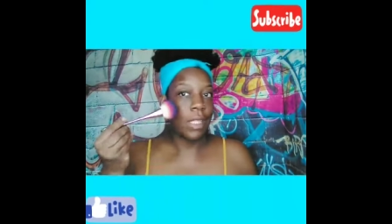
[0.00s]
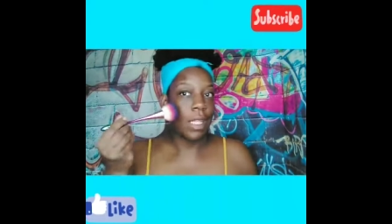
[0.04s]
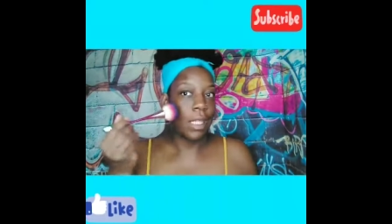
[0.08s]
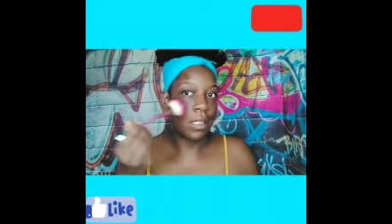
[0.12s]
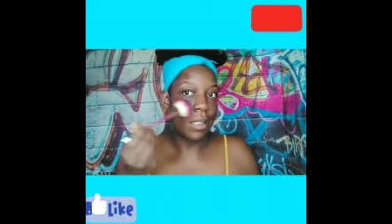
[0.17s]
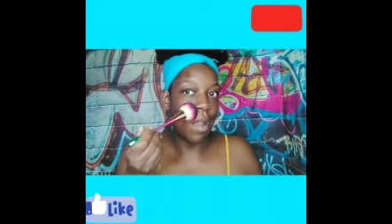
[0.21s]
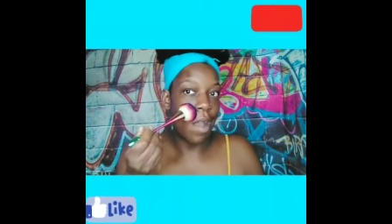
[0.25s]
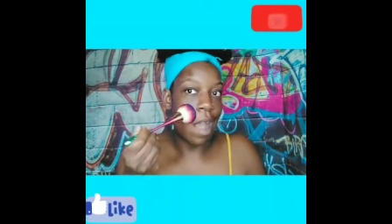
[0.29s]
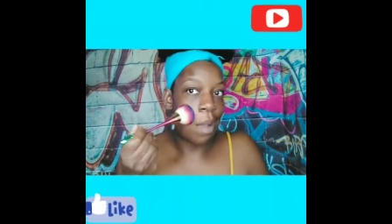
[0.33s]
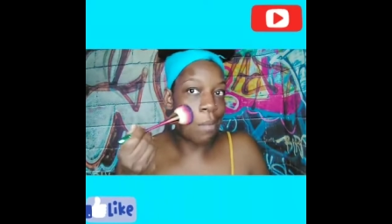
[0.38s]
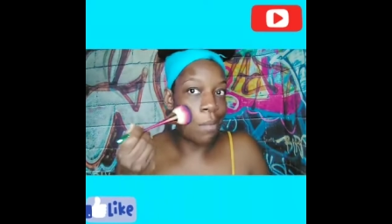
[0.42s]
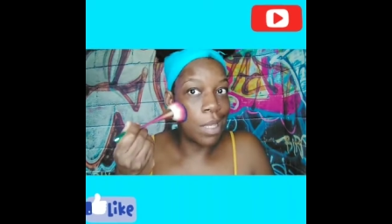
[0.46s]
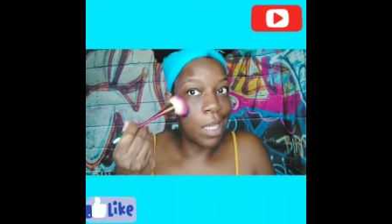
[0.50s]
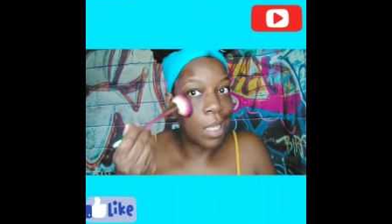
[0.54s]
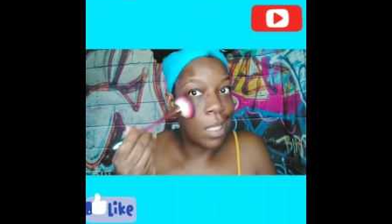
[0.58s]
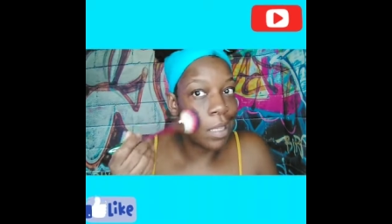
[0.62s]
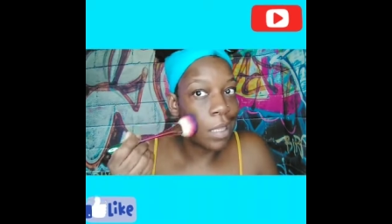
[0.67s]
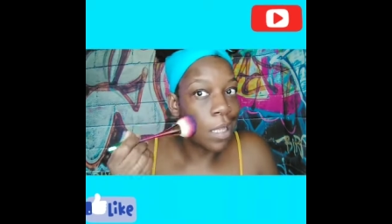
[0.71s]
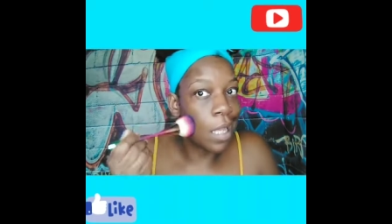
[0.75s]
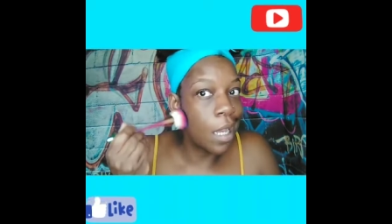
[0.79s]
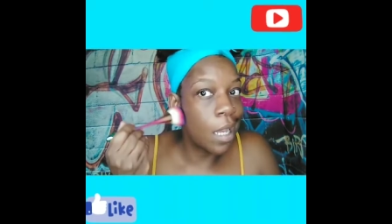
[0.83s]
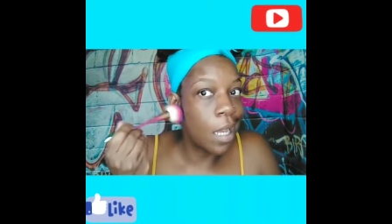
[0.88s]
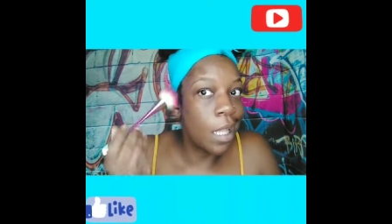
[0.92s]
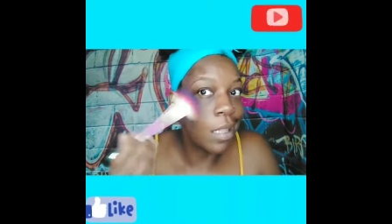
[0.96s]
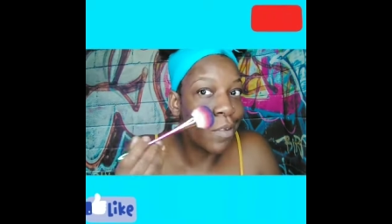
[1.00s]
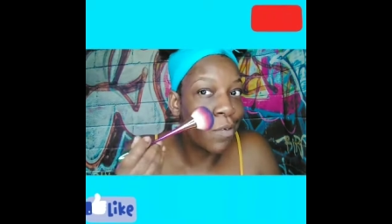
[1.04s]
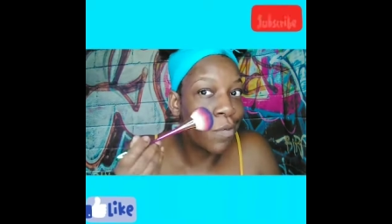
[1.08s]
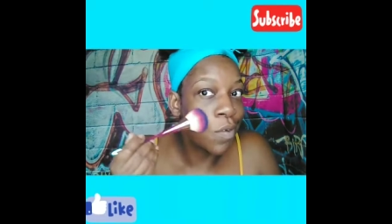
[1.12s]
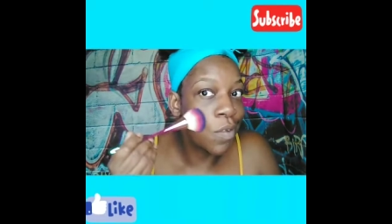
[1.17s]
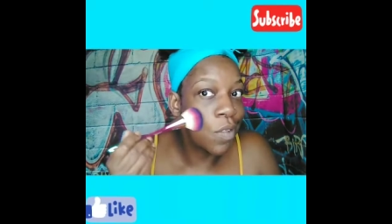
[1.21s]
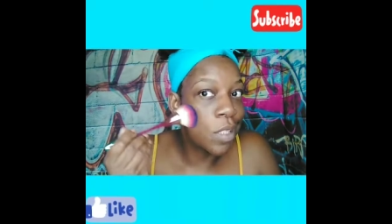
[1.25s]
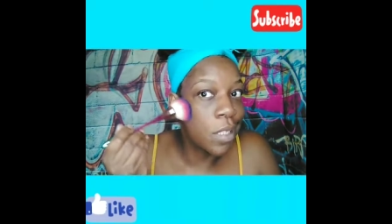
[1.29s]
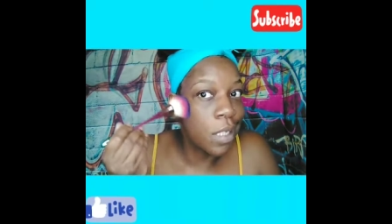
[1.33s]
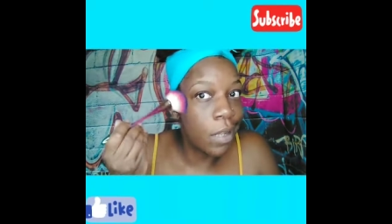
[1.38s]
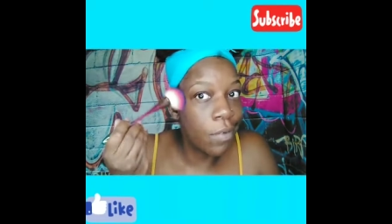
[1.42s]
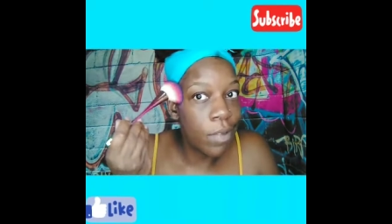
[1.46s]
So I'm gonna get the
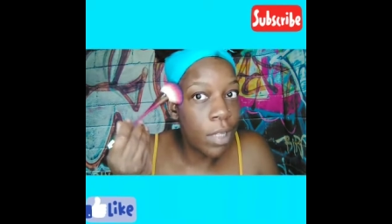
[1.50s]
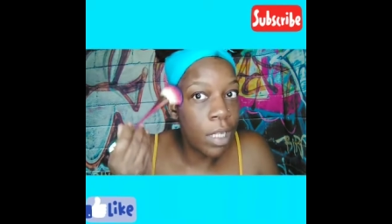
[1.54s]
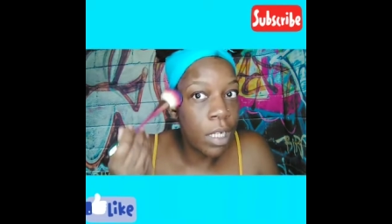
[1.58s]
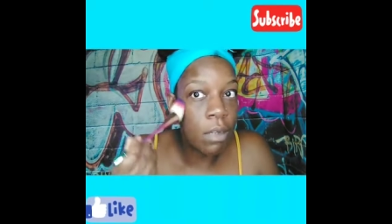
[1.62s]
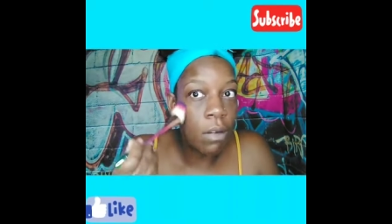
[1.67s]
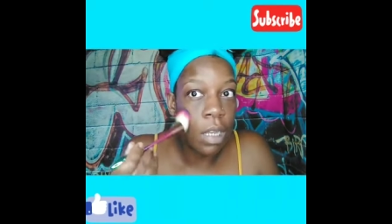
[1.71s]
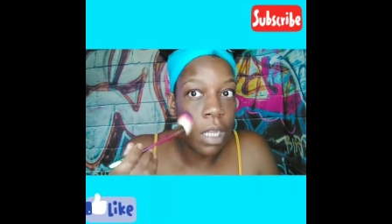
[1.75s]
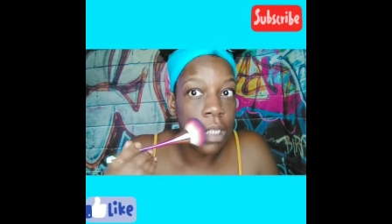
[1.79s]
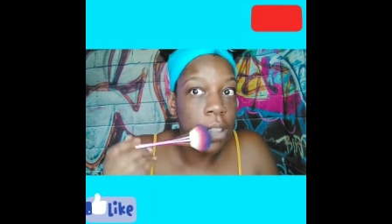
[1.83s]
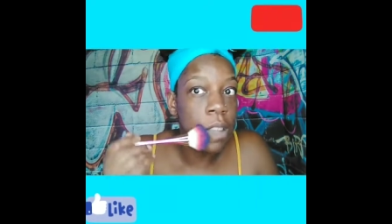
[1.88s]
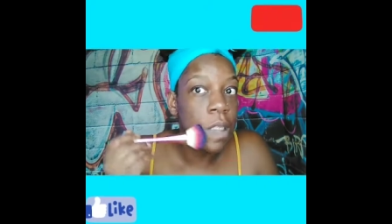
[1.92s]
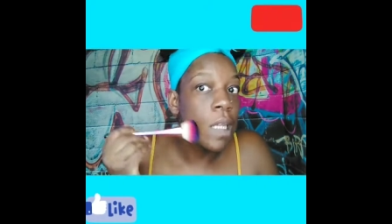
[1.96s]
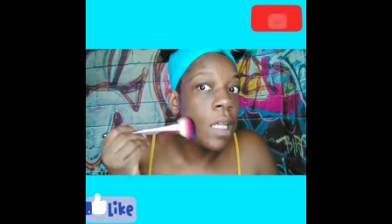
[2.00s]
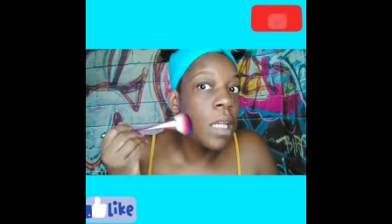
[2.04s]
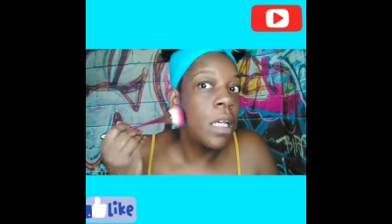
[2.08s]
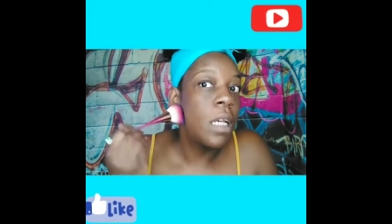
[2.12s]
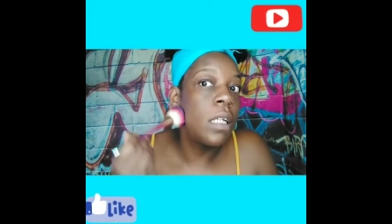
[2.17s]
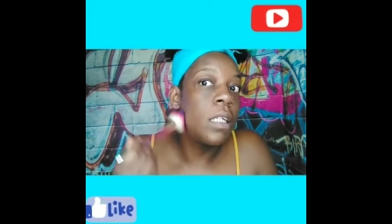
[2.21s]
colorful stuff anyways,